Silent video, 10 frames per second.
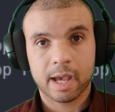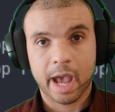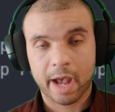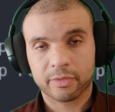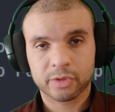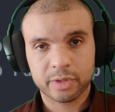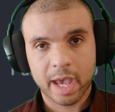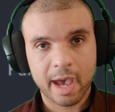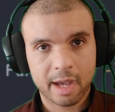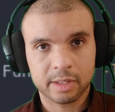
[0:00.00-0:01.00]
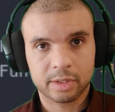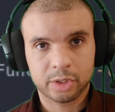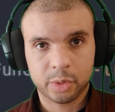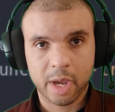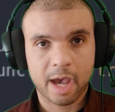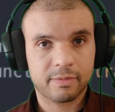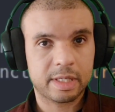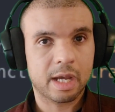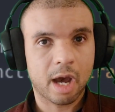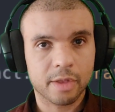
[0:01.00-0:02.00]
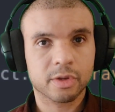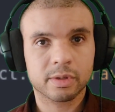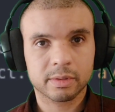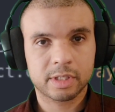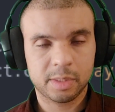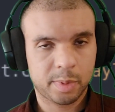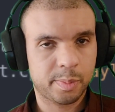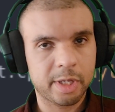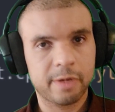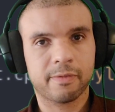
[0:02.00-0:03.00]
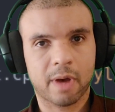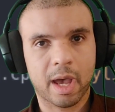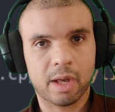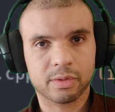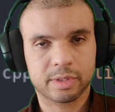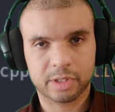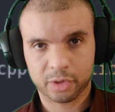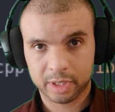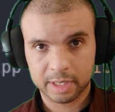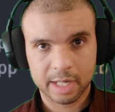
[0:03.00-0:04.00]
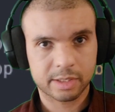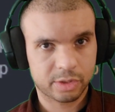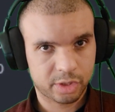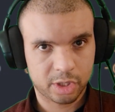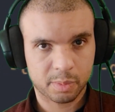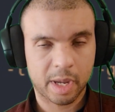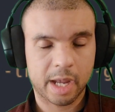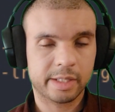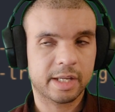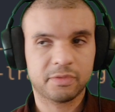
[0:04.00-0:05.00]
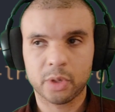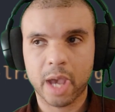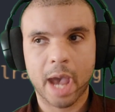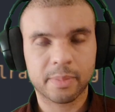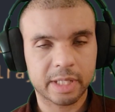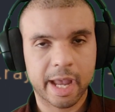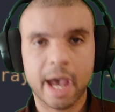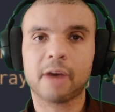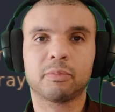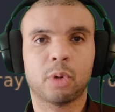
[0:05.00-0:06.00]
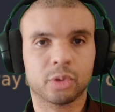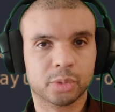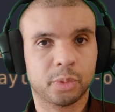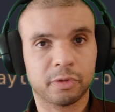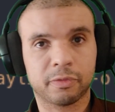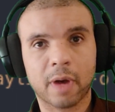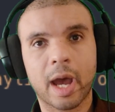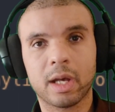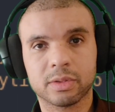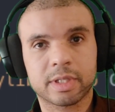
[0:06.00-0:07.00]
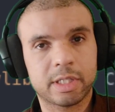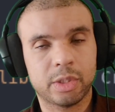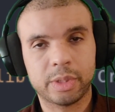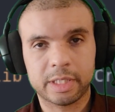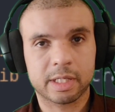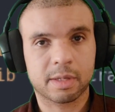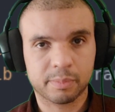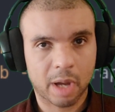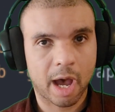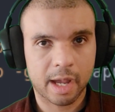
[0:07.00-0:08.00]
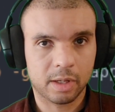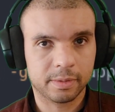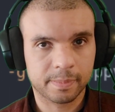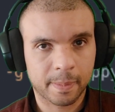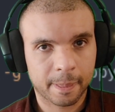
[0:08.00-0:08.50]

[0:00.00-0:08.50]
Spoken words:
After that, you have the other CPP files that are connected to your main if you happen to have multiple files that you need to compile.